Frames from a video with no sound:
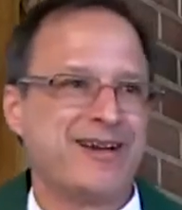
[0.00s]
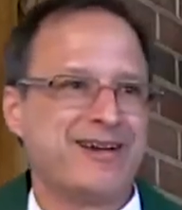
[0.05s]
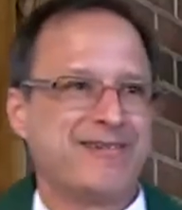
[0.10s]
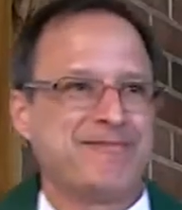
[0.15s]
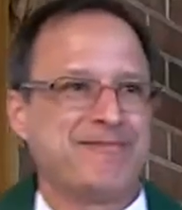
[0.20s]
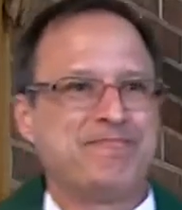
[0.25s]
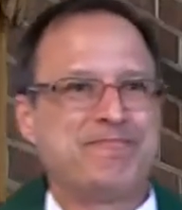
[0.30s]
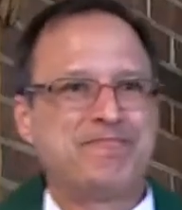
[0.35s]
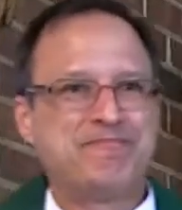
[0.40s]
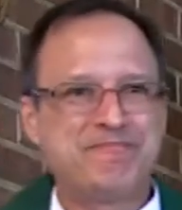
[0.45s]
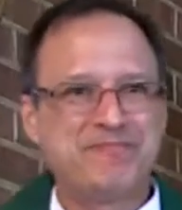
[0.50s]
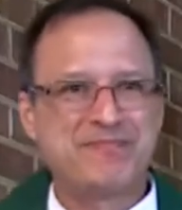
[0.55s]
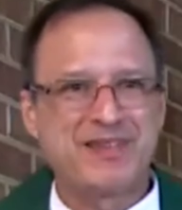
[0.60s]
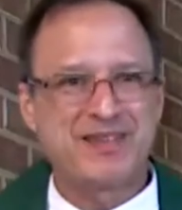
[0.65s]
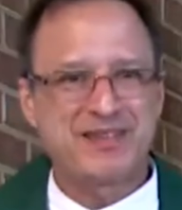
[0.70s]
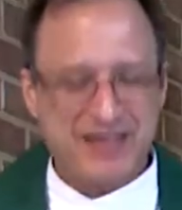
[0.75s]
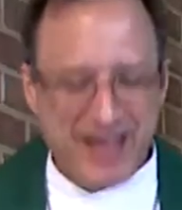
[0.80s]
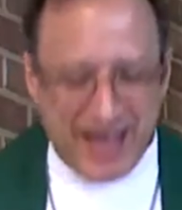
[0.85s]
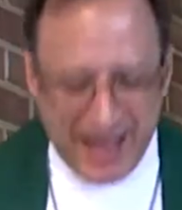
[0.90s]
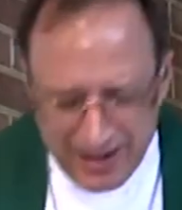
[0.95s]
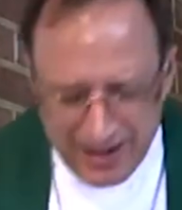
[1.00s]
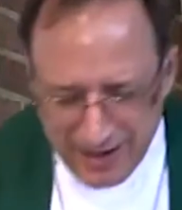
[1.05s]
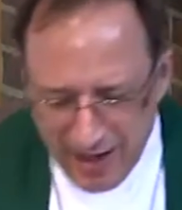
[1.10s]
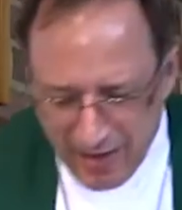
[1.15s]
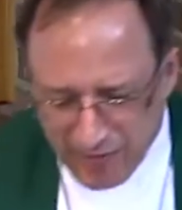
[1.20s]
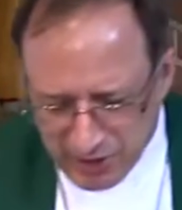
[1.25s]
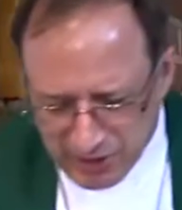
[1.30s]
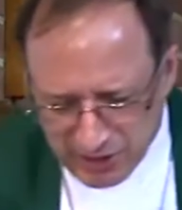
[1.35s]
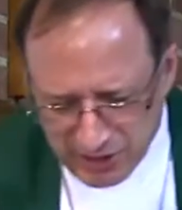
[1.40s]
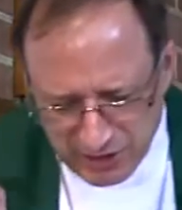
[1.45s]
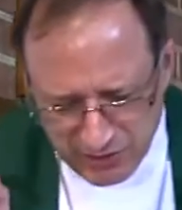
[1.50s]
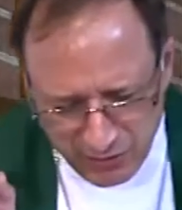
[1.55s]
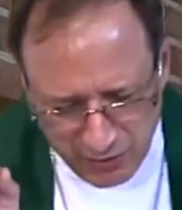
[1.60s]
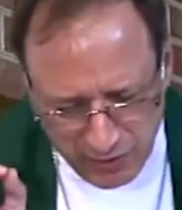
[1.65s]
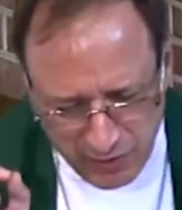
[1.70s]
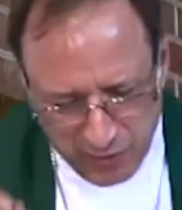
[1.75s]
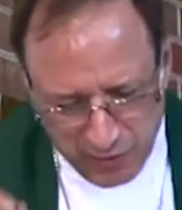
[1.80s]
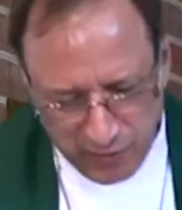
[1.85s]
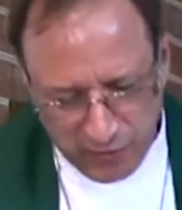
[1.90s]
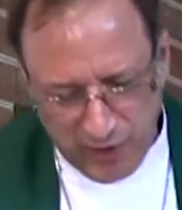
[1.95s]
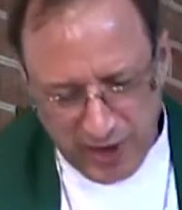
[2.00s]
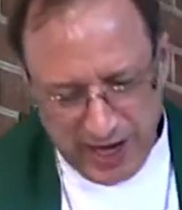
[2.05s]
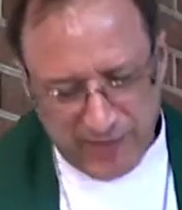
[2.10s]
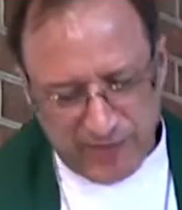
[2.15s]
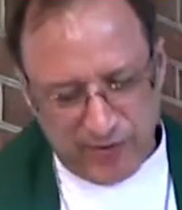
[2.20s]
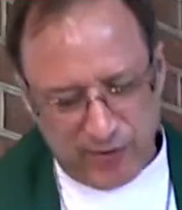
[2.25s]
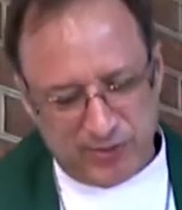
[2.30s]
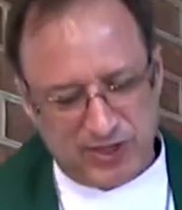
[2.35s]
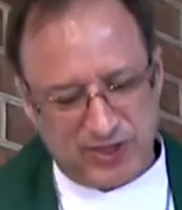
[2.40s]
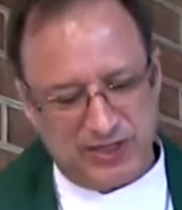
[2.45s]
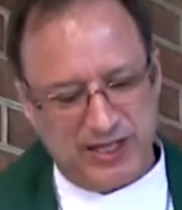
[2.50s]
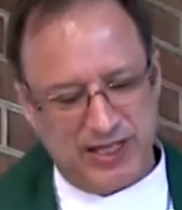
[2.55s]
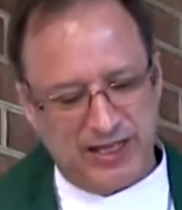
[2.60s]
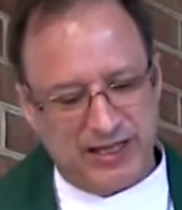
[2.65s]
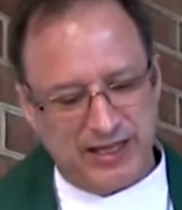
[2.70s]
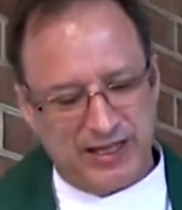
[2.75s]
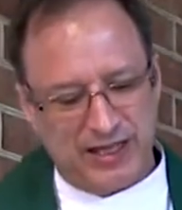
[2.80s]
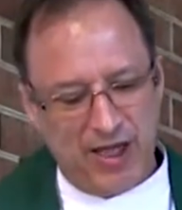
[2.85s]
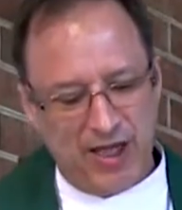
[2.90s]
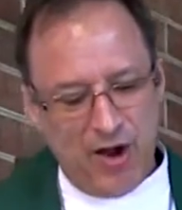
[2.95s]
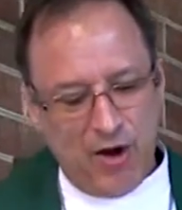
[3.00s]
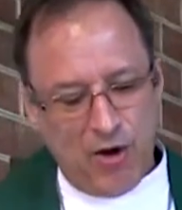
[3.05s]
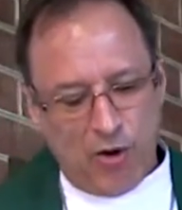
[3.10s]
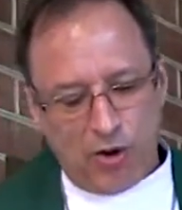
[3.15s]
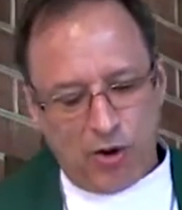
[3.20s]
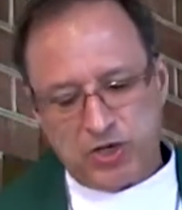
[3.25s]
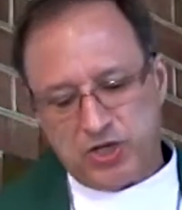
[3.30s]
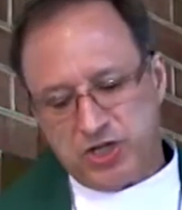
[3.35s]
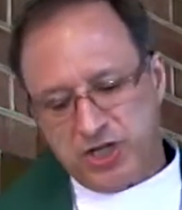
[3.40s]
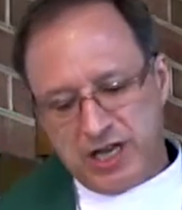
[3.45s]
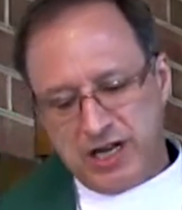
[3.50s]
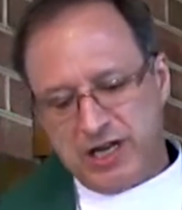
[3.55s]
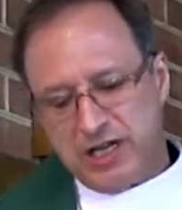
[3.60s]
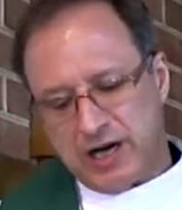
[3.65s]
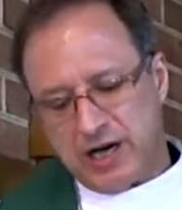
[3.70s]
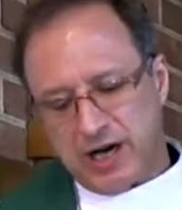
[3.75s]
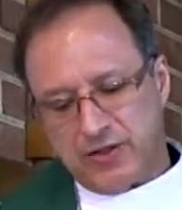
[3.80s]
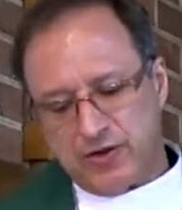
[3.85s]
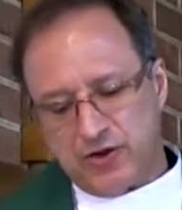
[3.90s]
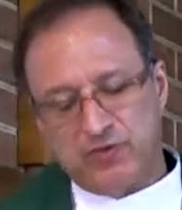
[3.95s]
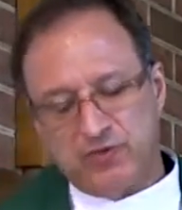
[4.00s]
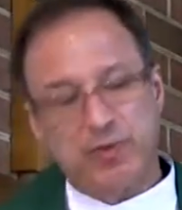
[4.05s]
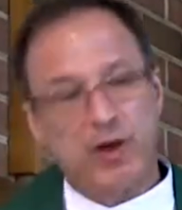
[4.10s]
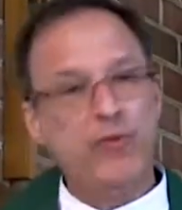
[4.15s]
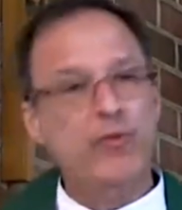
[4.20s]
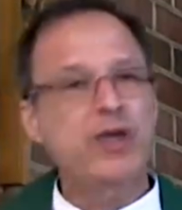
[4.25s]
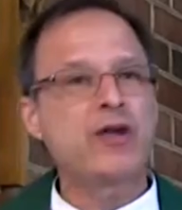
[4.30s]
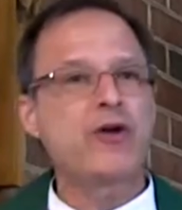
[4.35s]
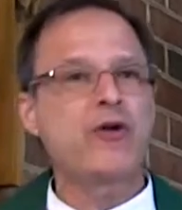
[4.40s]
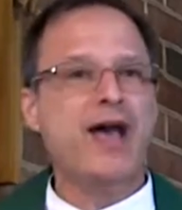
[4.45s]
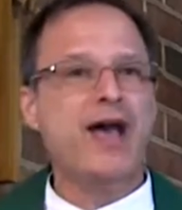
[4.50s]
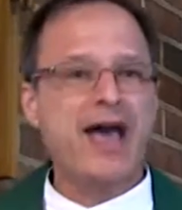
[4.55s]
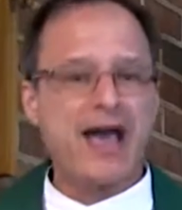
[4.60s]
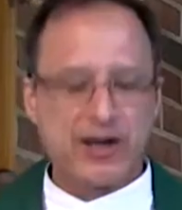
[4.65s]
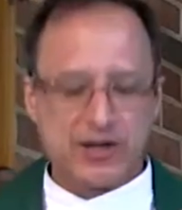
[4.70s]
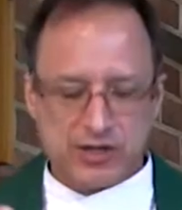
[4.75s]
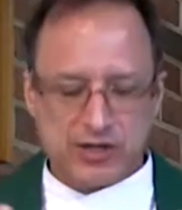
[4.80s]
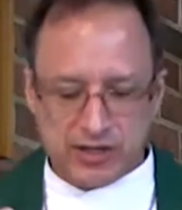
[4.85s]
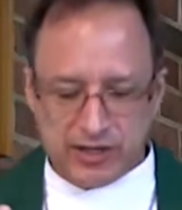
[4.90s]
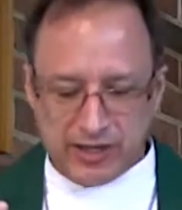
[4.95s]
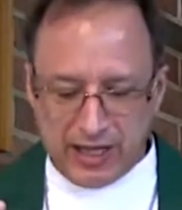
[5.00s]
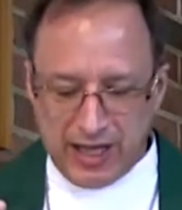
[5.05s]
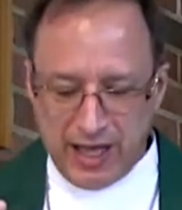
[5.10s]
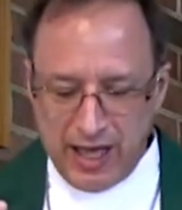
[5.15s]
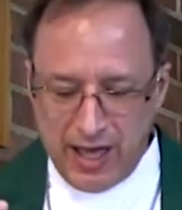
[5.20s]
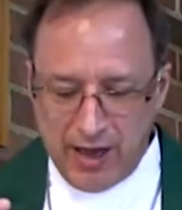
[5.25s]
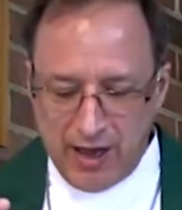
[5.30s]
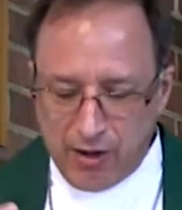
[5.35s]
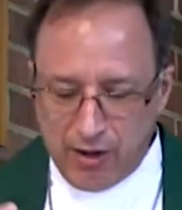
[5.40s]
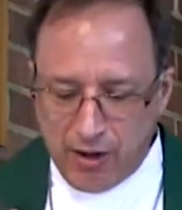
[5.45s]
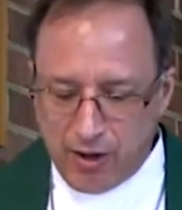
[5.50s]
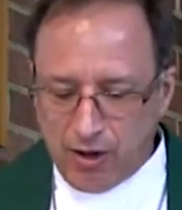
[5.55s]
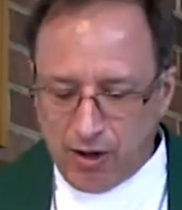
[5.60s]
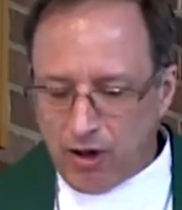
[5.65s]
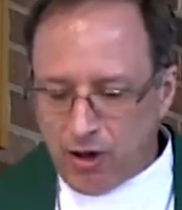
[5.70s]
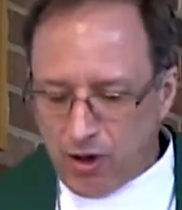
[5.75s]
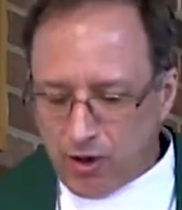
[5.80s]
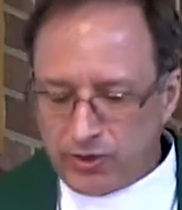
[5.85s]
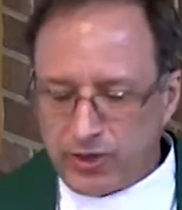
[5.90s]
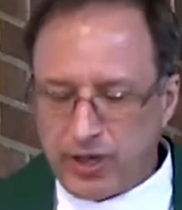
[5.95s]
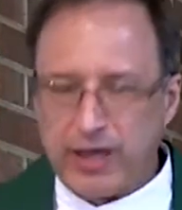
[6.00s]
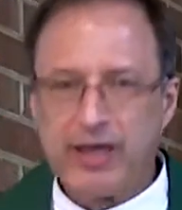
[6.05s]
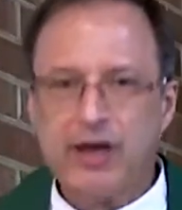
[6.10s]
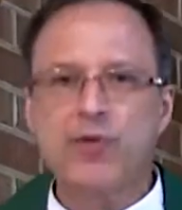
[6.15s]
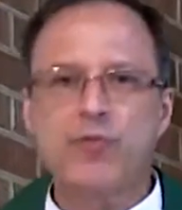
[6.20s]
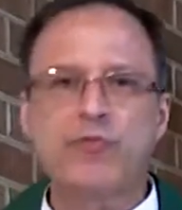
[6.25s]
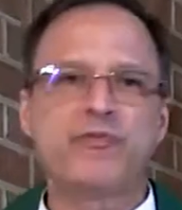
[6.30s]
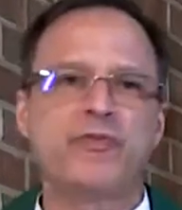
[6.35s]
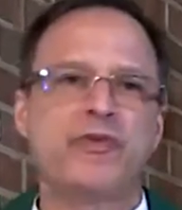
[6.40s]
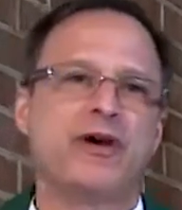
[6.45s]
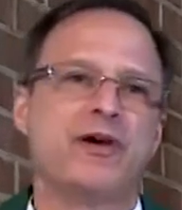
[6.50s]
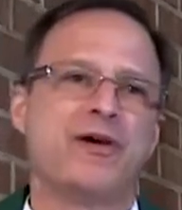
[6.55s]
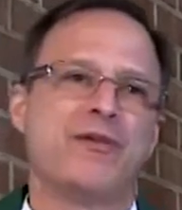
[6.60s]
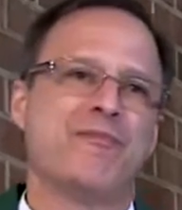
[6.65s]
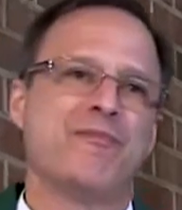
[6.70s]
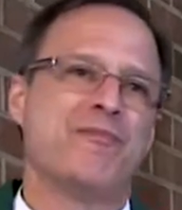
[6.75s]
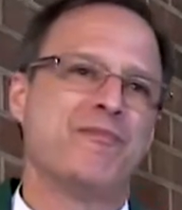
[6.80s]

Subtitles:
It's not enough to just refrain from stealing or cheating others, but we are actually called to help them